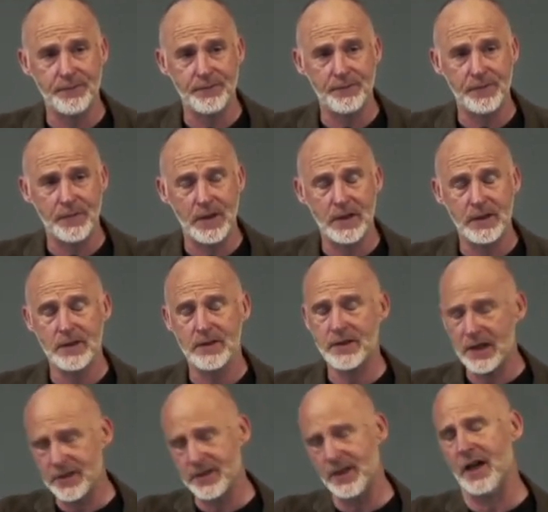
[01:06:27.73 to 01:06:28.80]
It
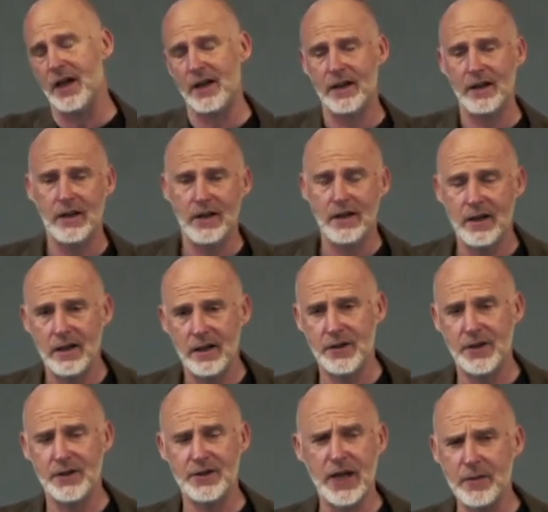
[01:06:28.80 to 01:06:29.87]
says that.
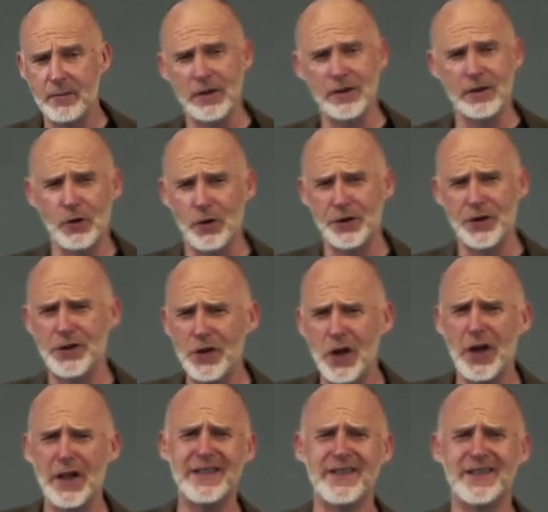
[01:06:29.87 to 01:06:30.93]
The table of the Lord is
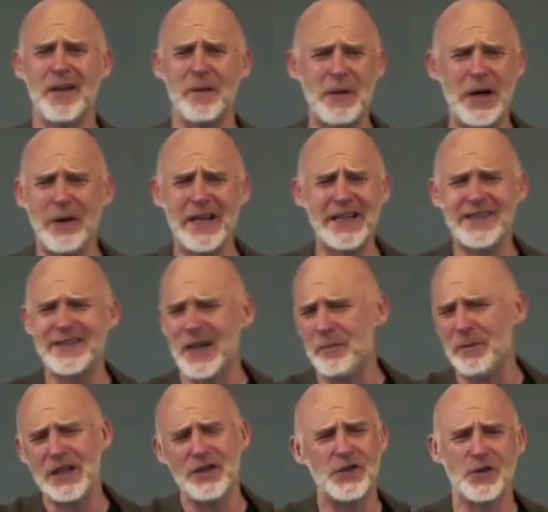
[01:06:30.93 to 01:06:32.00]
not ex about
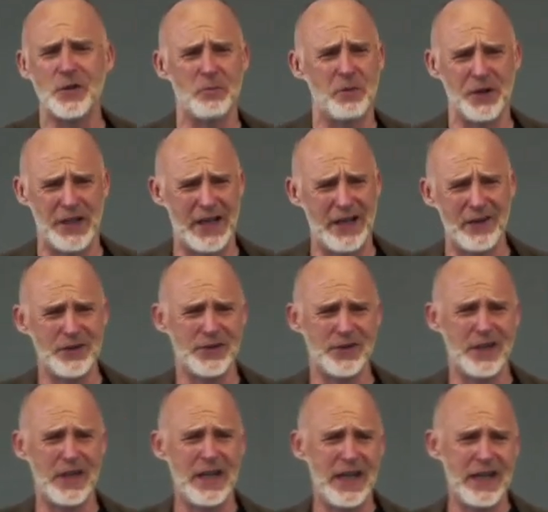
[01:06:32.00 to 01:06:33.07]
examining somebody else.
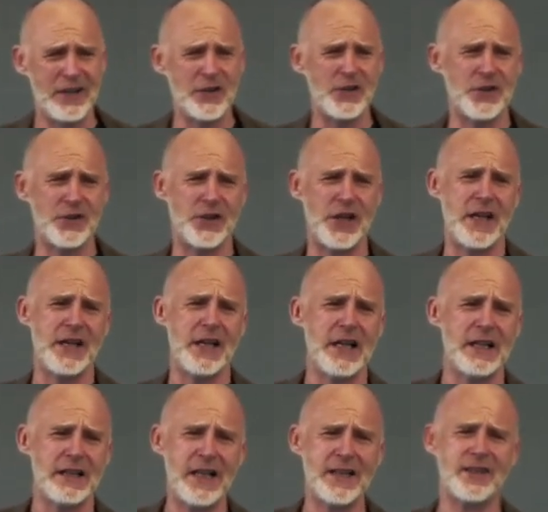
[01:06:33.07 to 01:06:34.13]
It doesn't say,
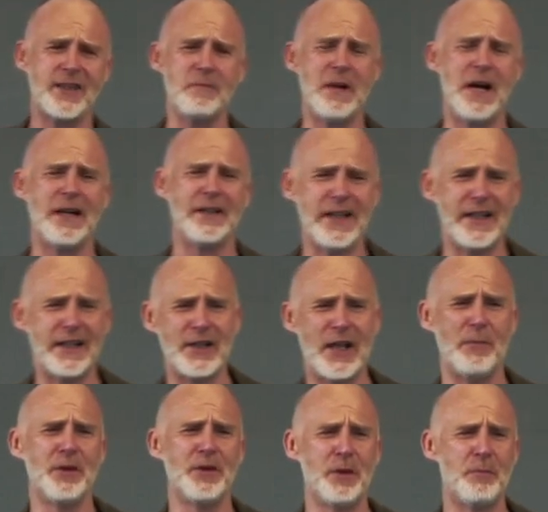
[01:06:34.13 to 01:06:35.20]
let a man
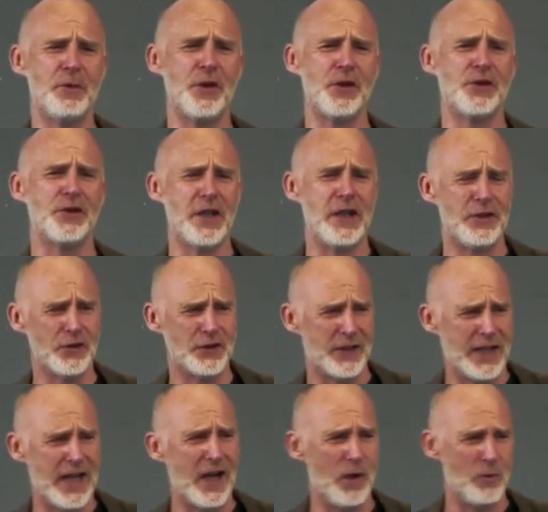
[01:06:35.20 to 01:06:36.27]
examine the person that he doesn't
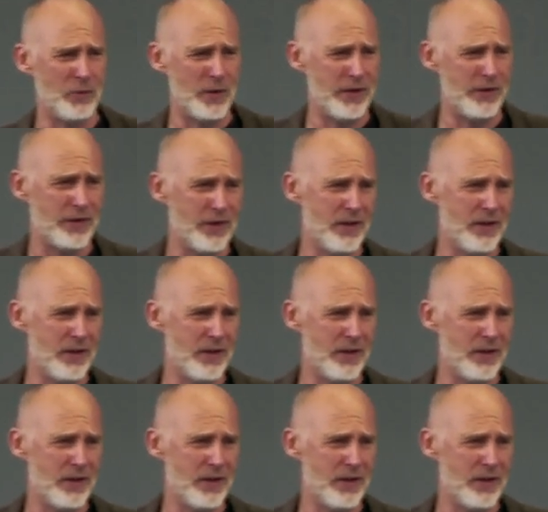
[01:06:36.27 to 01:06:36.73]
get on with.